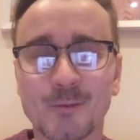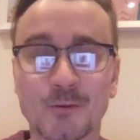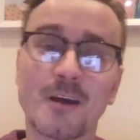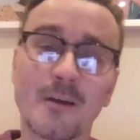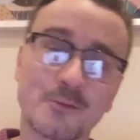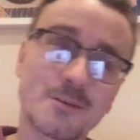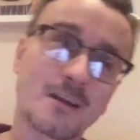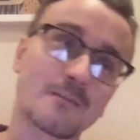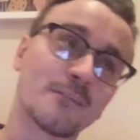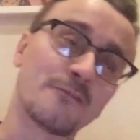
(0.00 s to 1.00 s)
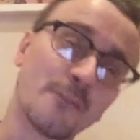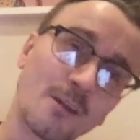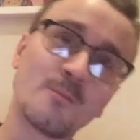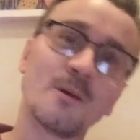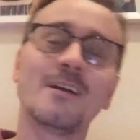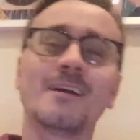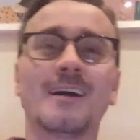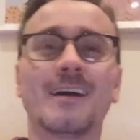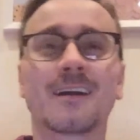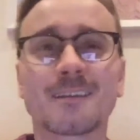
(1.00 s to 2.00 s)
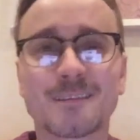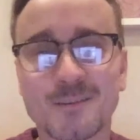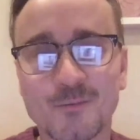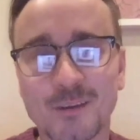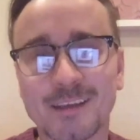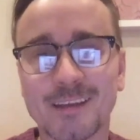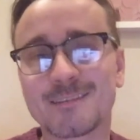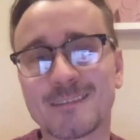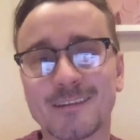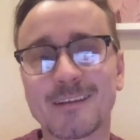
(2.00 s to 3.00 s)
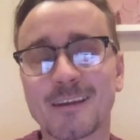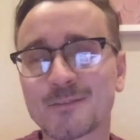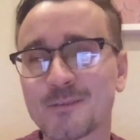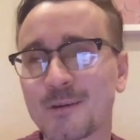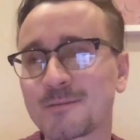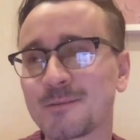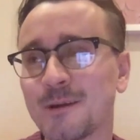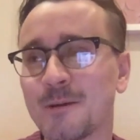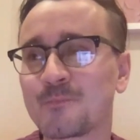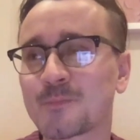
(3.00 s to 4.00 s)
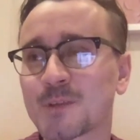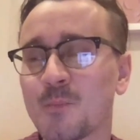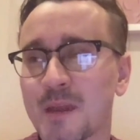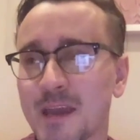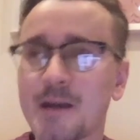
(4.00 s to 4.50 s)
would rather travel to Fulham because it's a really easy and nice ground to sort of be